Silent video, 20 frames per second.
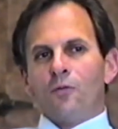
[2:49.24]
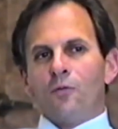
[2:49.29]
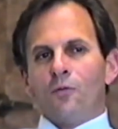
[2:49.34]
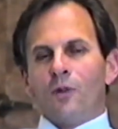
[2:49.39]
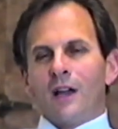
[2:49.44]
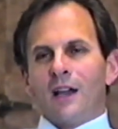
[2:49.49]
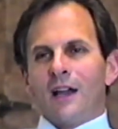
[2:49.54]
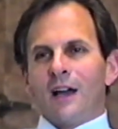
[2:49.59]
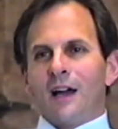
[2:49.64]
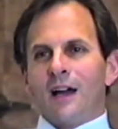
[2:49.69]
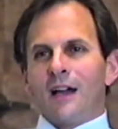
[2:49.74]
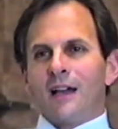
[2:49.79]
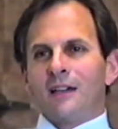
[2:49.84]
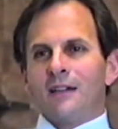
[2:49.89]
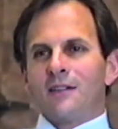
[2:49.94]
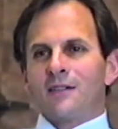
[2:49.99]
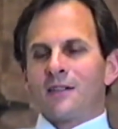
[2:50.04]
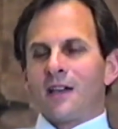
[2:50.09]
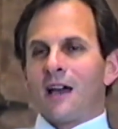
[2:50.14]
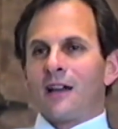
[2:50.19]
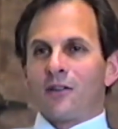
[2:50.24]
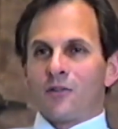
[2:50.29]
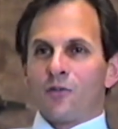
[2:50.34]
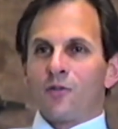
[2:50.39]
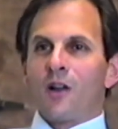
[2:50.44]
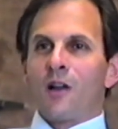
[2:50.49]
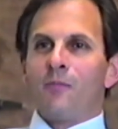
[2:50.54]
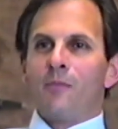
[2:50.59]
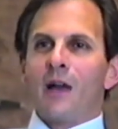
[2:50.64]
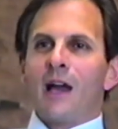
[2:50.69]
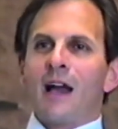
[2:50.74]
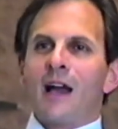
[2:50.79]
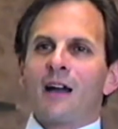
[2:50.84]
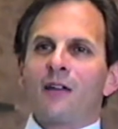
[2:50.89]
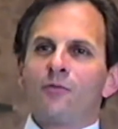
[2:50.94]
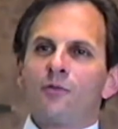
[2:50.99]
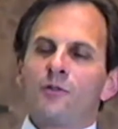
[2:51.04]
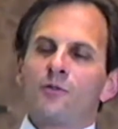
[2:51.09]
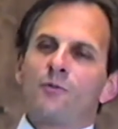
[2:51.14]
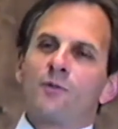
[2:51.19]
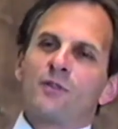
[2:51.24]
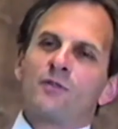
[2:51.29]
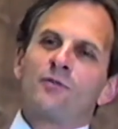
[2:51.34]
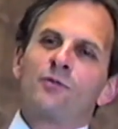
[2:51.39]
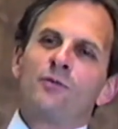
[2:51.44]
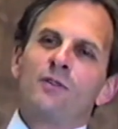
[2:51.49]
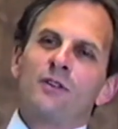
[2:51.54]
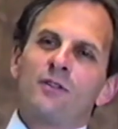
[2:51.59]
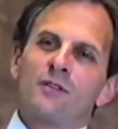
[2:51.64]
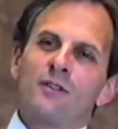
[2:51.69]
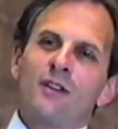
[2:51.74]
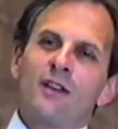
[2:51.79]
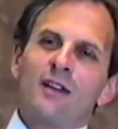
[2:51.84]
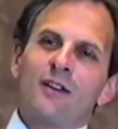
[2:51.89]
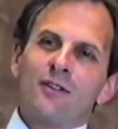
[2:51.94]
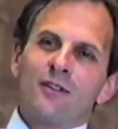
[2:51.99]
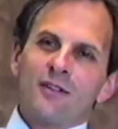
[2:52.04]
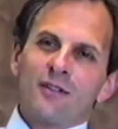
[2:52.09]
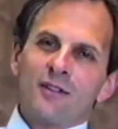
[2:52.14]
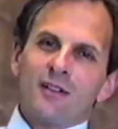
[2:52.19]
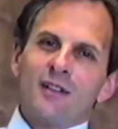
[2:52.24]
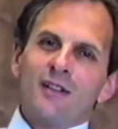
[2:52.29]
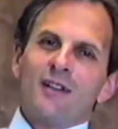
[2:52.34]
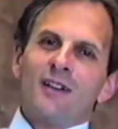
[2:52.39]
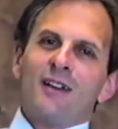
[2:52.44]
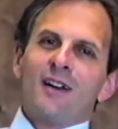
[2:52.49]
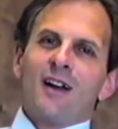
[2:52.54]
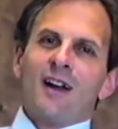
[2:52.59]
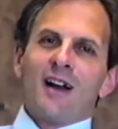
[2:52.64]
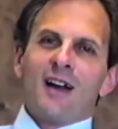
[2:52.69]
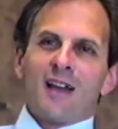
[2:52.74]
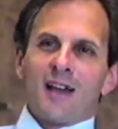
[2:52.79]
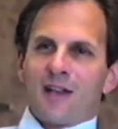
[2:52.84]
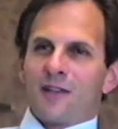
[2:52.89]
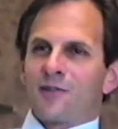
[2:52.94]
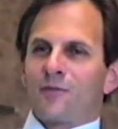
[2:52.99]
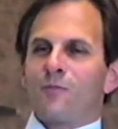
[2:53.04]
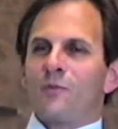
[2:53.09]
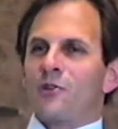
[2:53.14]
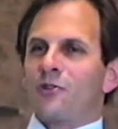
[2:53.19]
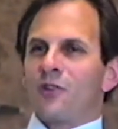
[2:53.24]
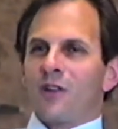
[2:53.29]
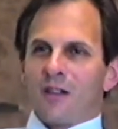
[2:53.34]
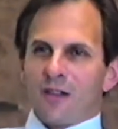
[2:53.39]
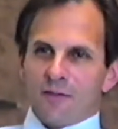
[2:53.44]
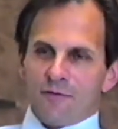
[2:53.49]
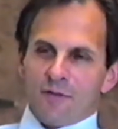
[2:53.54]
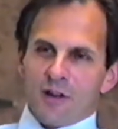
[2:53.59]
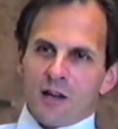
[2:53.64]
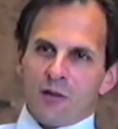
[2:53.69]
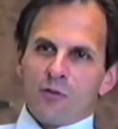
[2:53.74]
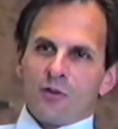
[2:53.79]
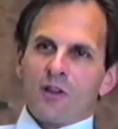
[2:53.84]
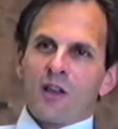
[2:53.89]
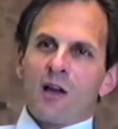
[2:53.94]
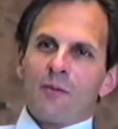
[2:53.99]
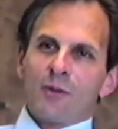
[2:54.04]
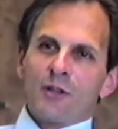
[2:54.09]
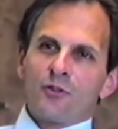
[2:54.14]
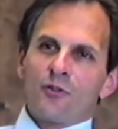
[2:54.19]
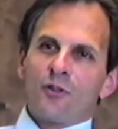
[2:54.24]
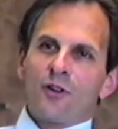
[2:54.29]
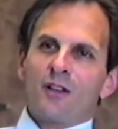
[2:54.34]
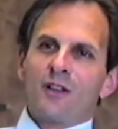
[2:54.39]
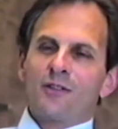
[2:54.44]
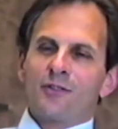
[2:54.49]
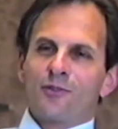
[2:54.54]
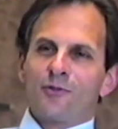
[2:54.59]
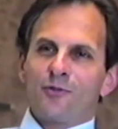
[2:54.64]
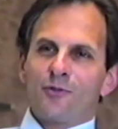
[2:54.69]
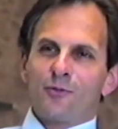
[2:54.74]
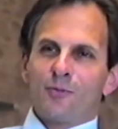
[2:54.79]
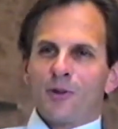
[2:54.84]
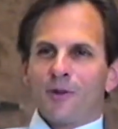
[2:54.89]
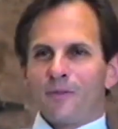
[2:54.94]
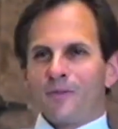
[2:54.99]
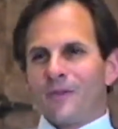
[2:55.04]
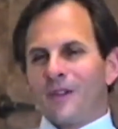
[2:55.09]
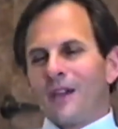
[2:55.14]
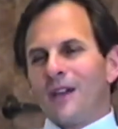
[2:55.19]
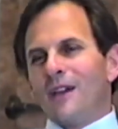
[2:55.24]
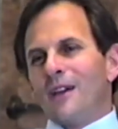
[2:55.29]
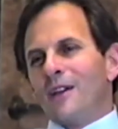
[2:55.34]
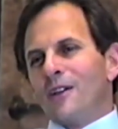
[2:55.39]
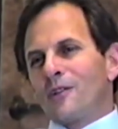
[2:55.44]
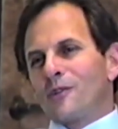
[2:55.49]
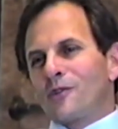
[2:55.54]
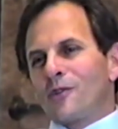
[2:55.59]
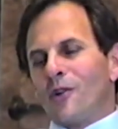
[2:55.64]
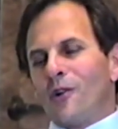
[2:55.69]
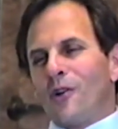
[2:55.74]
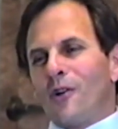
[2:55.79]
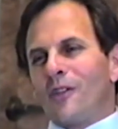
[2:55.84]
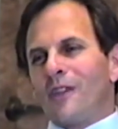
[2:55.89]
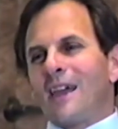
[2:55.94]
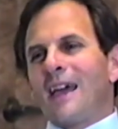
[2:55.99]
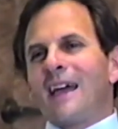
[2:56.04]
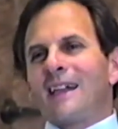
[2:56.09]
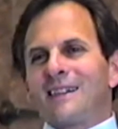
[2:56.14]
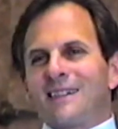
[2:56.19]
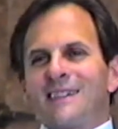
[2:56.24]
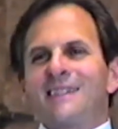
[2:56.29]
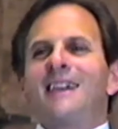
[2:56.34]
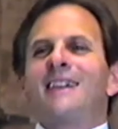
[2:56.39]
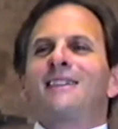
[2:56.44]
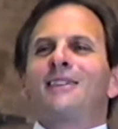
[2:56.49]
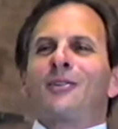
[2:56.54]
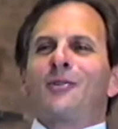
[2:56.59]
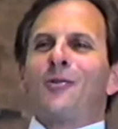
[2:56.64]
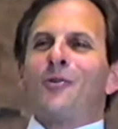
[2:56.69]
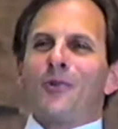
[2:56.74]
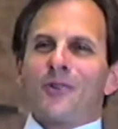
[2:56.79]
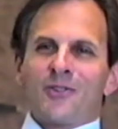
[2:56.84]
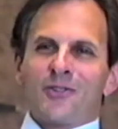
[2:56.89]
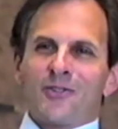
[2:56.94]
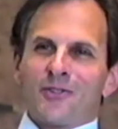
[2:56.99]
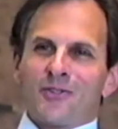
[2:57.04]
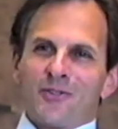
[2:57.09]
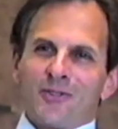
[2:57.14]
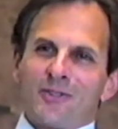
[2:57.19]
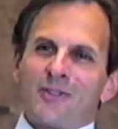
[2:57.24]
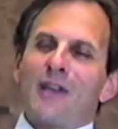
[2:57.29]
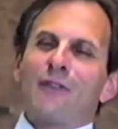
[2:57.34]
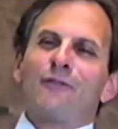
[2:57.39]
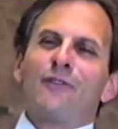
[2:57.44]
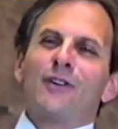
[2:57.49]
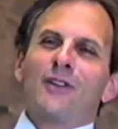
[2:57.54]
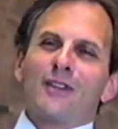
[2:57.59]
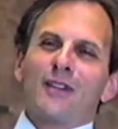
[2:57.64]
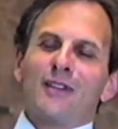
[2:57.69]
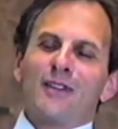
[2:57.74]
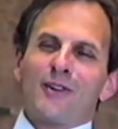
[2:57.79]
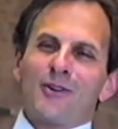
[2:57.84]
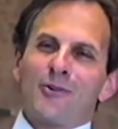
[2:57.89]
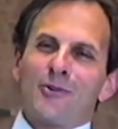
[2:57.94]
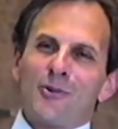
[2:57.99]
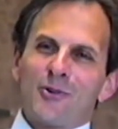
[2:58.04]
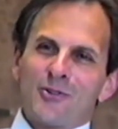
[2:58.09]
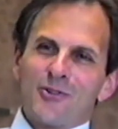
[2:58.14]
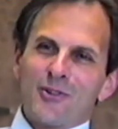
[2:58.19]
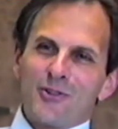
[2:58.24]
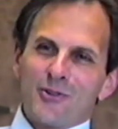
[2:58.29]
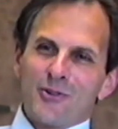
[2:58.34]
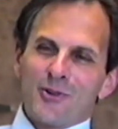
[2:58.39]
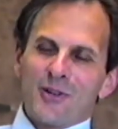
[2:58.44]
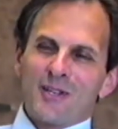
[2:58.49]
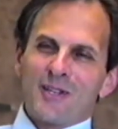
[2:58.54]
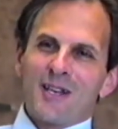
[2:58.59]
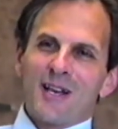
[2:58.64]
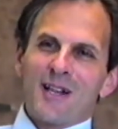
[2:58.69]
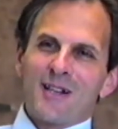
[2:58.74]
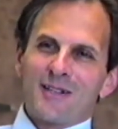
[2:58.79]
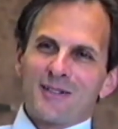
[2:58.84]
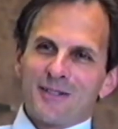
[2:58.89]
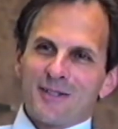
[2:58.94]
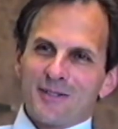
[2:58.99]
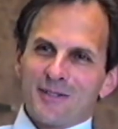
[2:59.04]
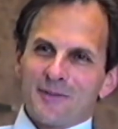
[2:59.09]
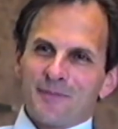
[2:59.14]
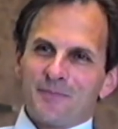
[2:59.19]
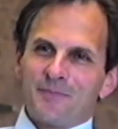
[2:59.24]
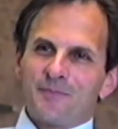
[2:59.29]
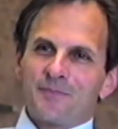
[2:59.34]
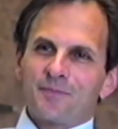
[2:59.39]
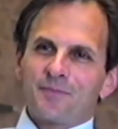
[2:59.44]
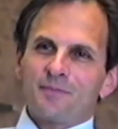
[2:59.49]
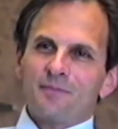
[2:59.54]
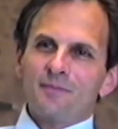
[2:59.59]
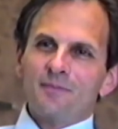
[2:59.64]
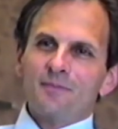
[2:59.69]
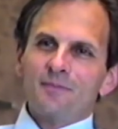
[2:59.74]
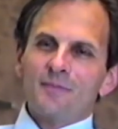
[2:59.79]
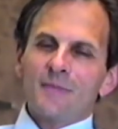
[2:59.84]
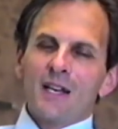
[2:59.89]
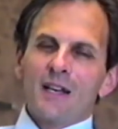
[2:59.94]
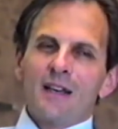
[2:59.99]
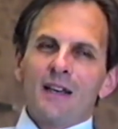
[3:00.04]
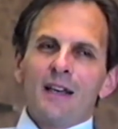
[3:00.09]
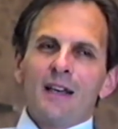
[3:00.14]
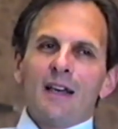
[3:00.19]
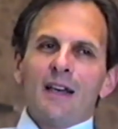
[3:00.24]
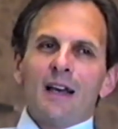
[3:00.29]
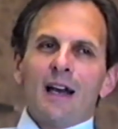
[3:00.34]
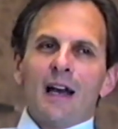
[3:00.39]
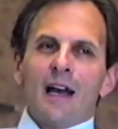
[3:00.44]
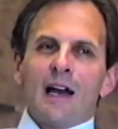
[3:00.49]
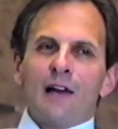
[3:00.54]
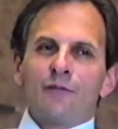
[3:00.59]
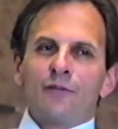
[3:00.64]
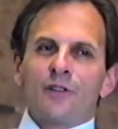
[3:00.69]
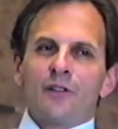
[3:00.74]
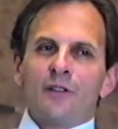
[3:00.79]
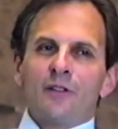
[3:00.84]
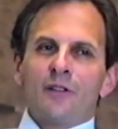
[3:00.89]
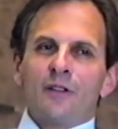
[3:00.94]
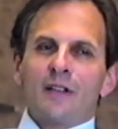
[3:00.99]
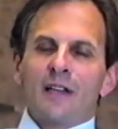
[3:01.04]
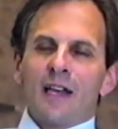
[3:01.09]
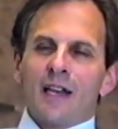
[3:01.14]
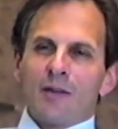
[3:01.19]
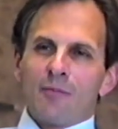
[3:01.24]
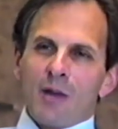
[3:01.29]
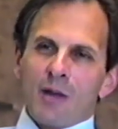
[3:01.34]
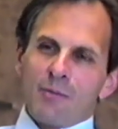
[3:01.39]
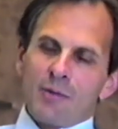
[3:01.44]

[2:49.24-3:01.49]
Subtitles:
when I decided to come back, which was 2 years later, I asked Michel if I could come and join his group. So that set the course, definitely the course into catalysis. After getting